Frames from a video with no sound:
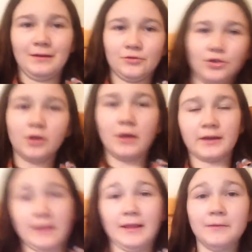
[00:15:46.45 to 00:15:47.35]
I try.
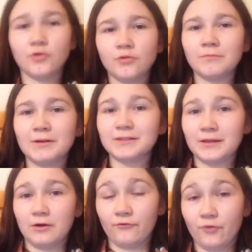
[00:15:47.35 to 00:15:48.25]
Okay, let me cover
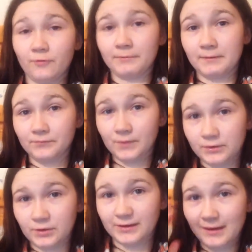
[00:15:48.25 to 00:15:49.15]
myself up
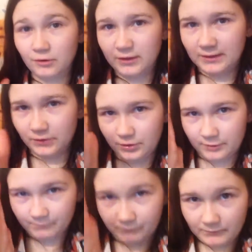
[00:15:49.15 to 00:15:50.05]
so I can look at
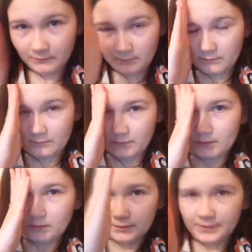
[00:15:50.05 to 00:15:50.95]
the
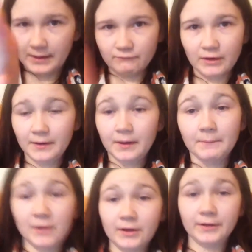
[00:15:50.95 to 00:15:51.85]
camera.
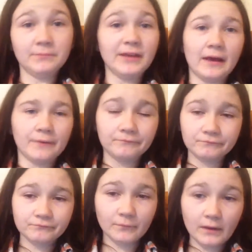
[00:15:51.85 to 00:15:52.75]
But yeah,
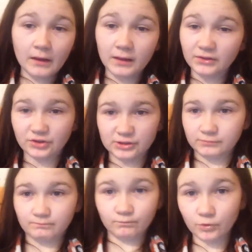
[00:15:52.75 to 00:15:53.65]
it's
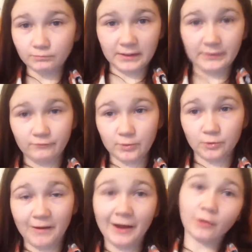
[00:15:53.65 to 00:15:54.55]
just
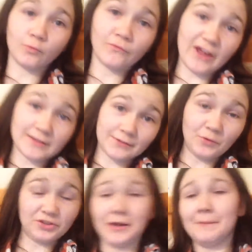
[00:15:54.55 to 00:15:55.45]
unbelievable. I don't fancy
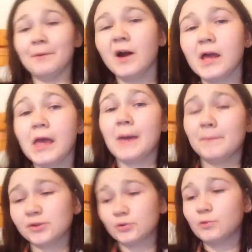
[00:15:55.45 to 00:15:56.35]
watching Harry Potter,
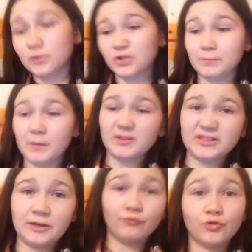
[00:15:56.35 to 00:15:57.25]
but I don't watch it by
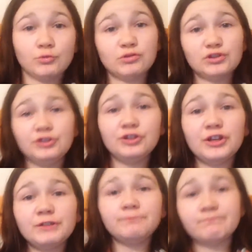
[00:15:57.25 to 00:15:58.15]
myself. So what do you
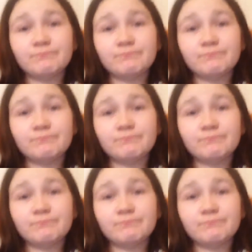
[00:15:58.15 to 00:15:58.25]
do?